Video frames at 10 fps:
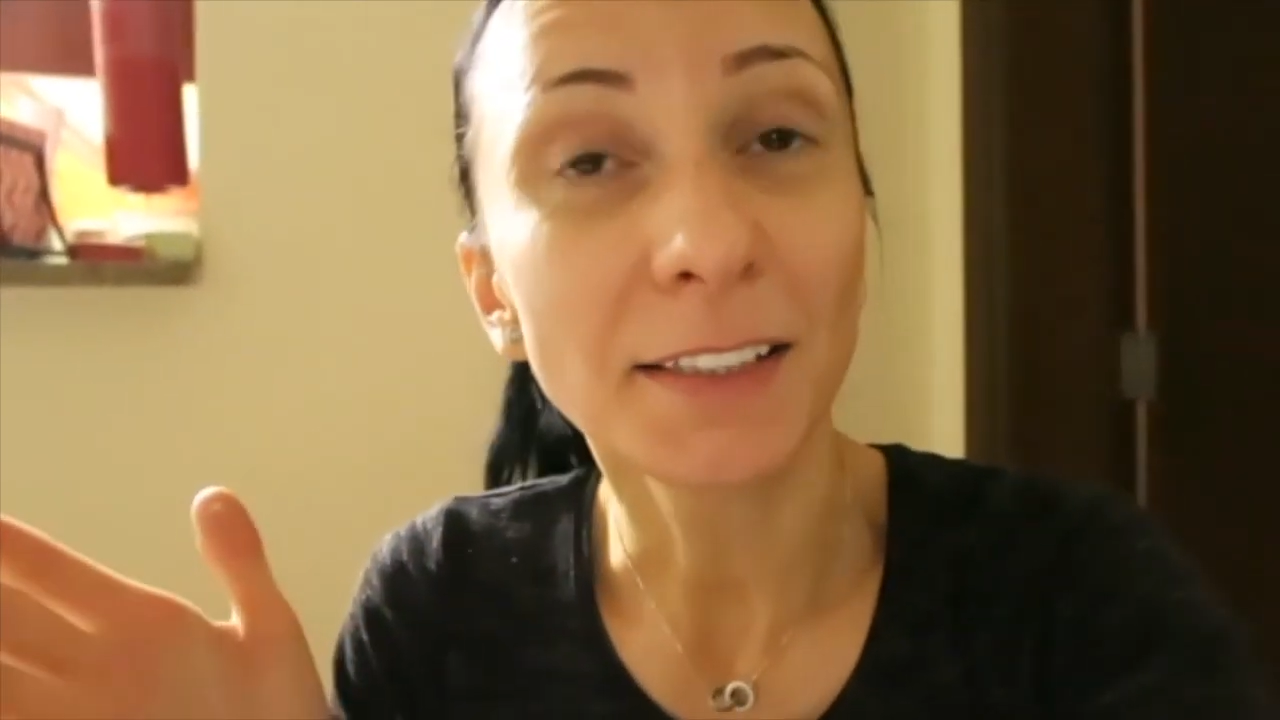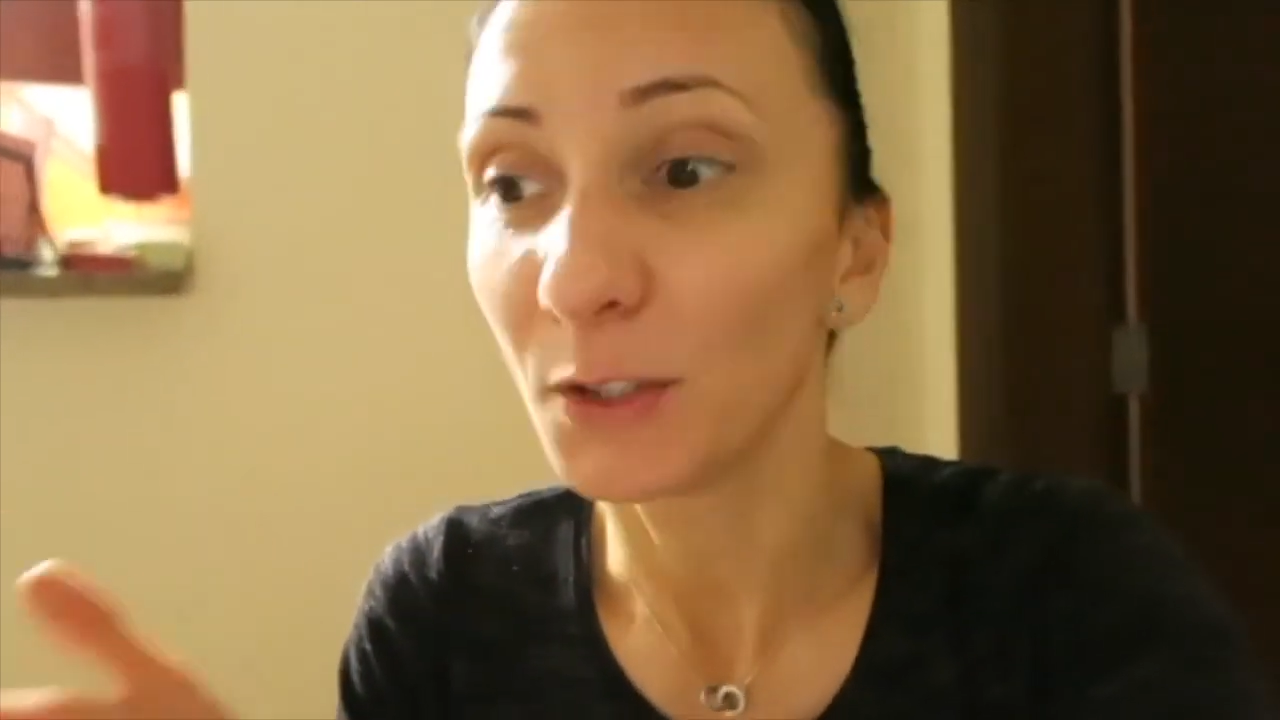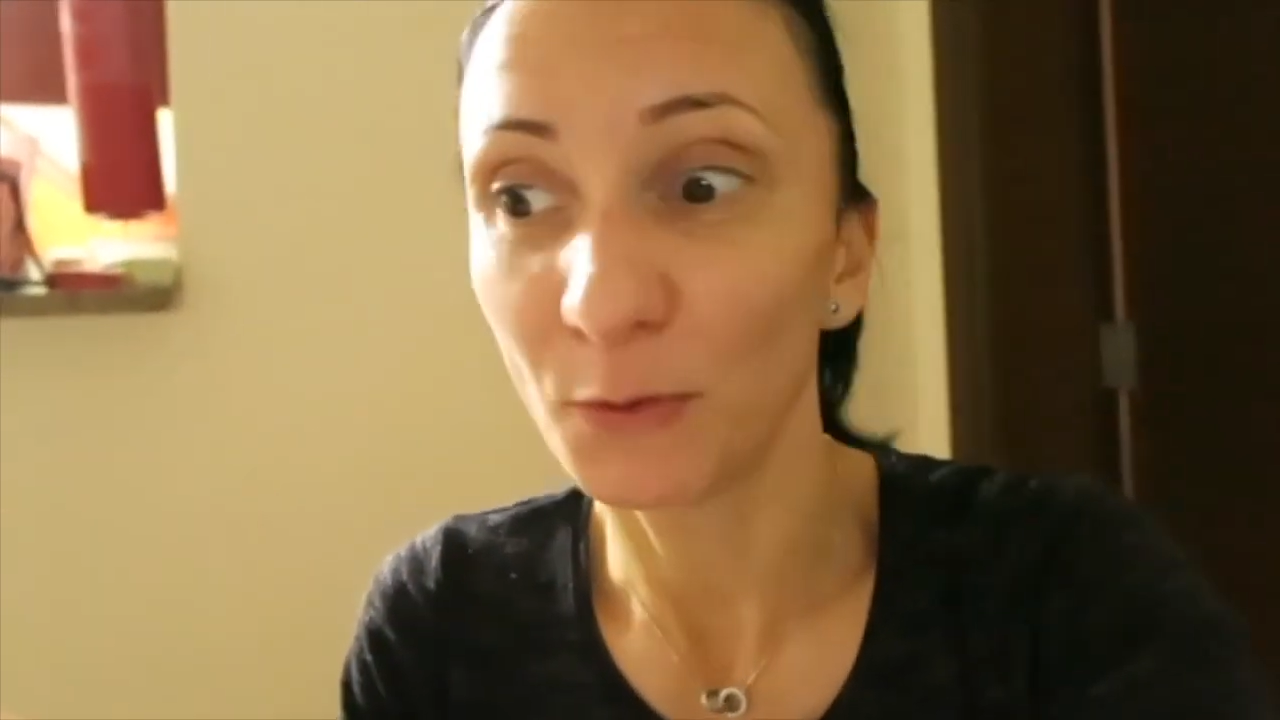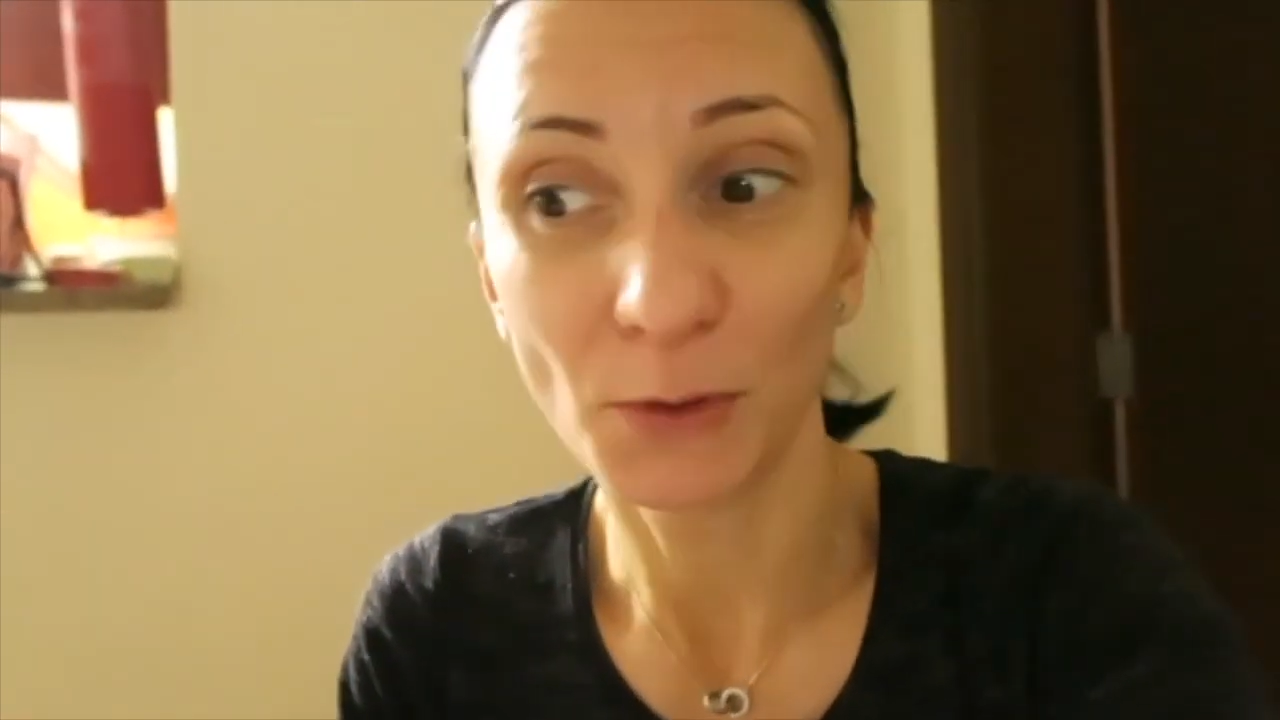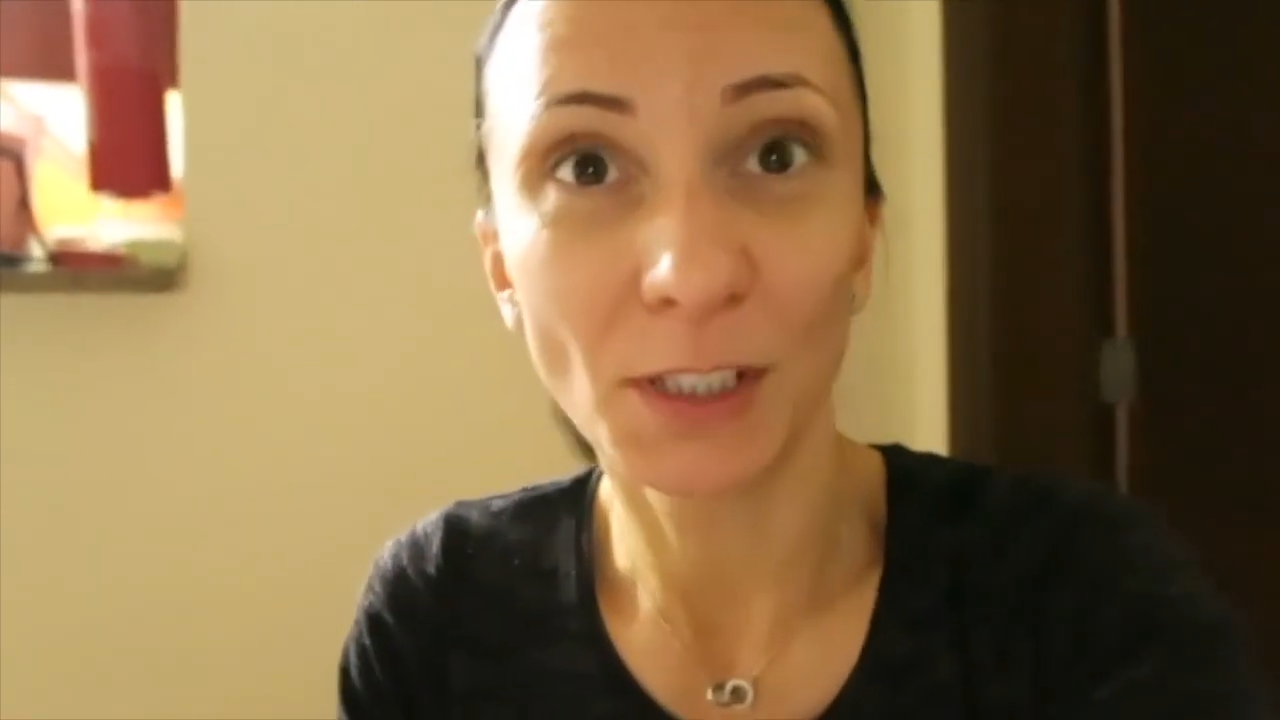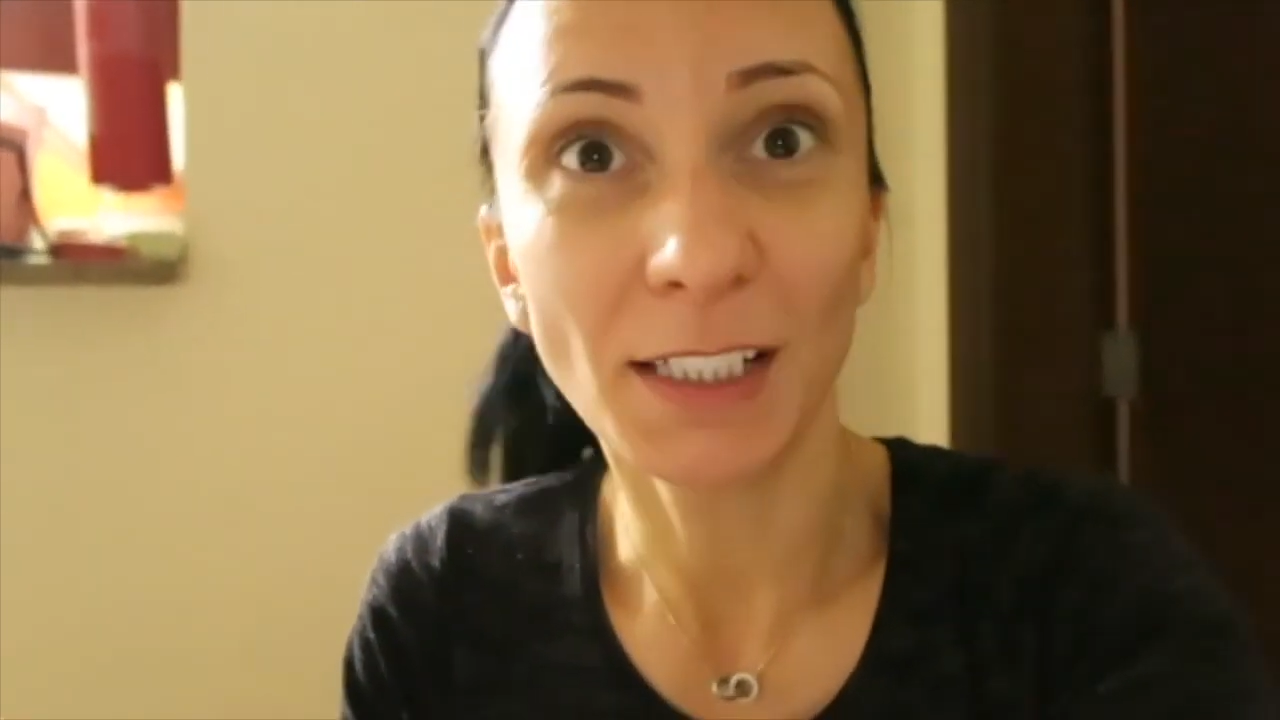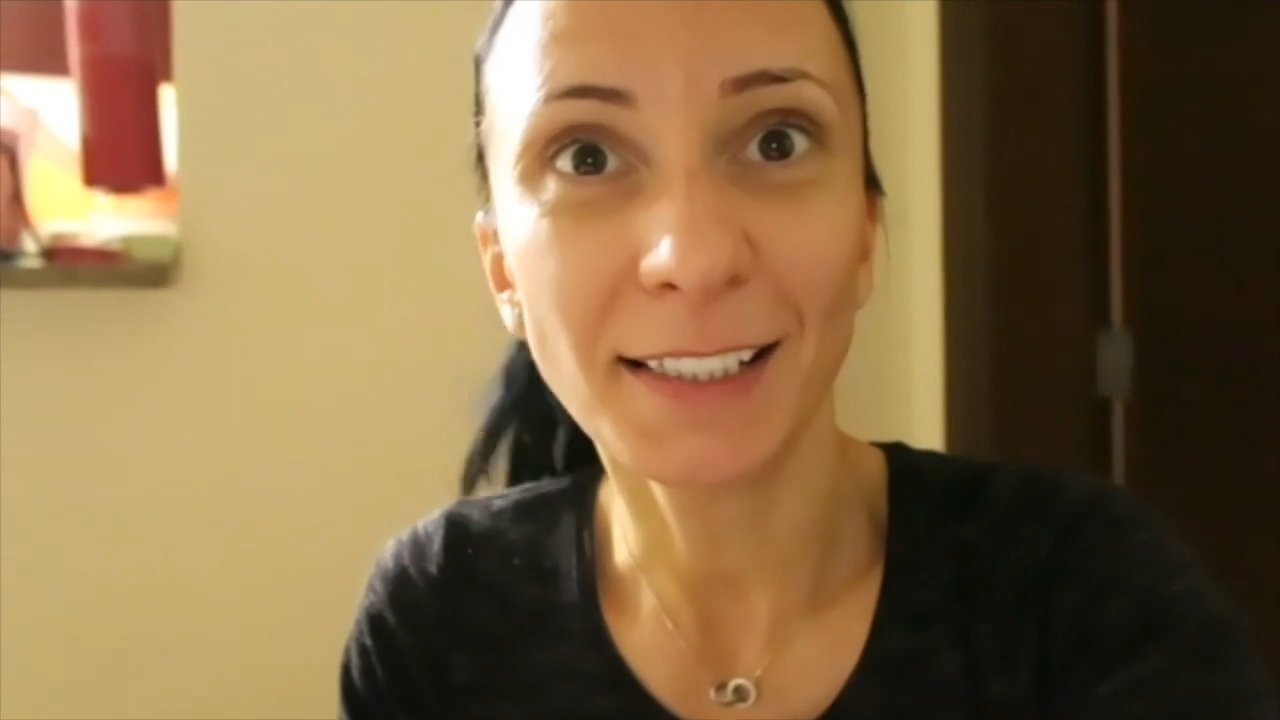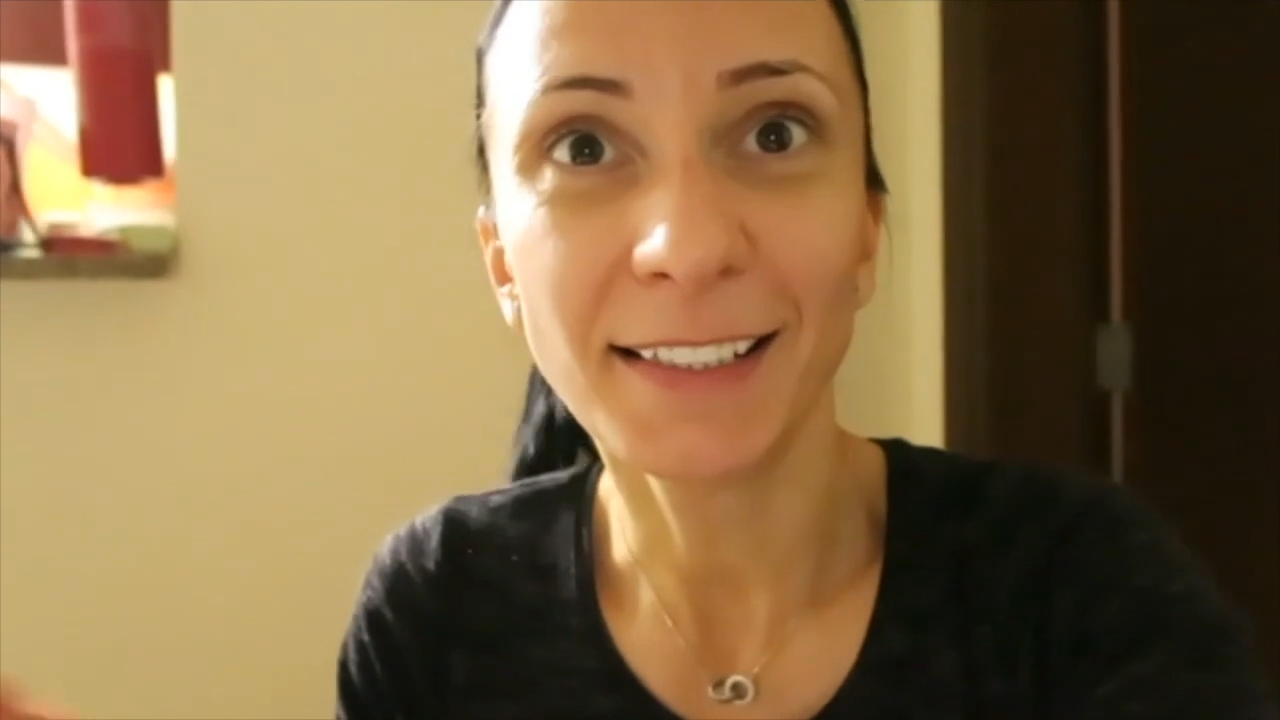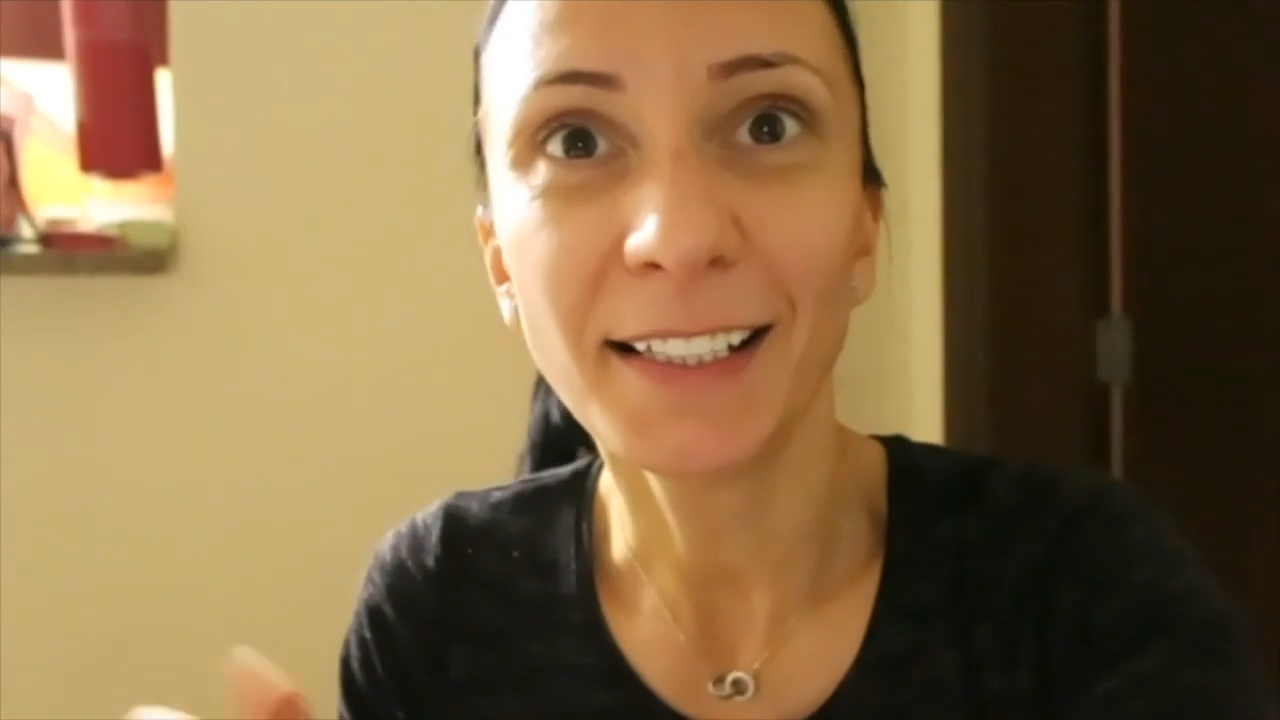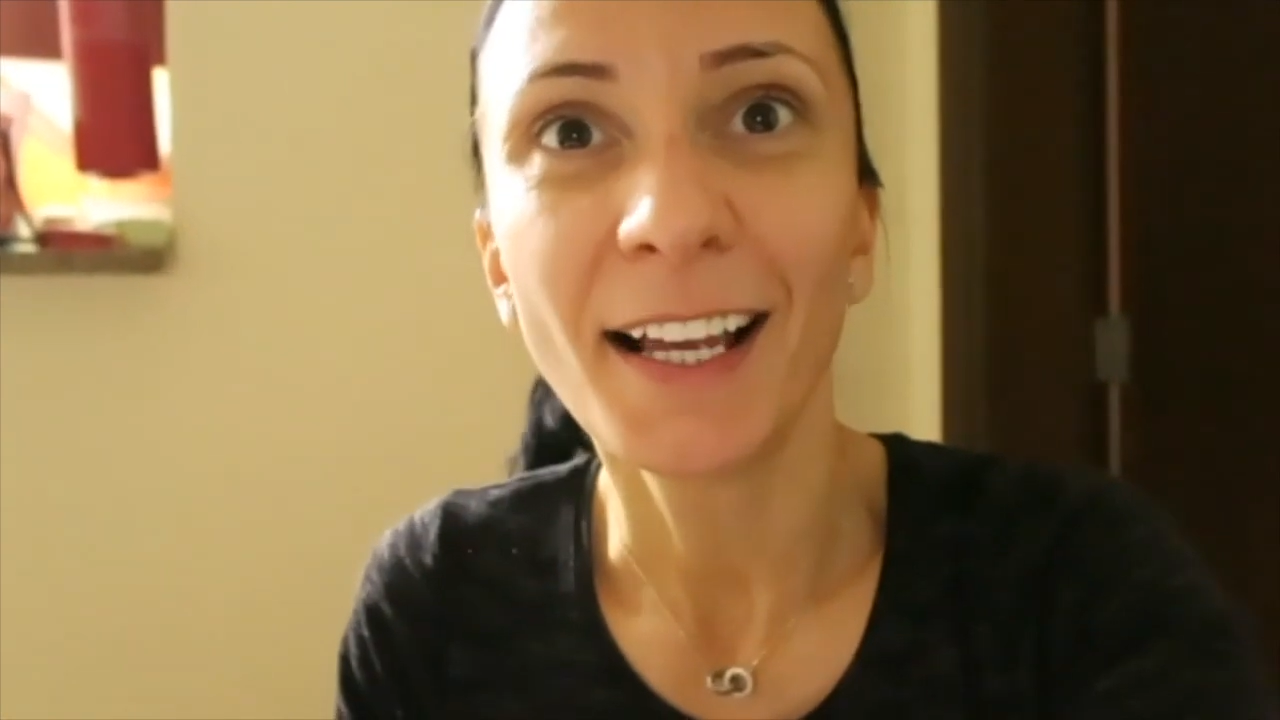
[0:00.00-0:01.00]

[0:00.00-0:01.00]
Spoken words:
if you did,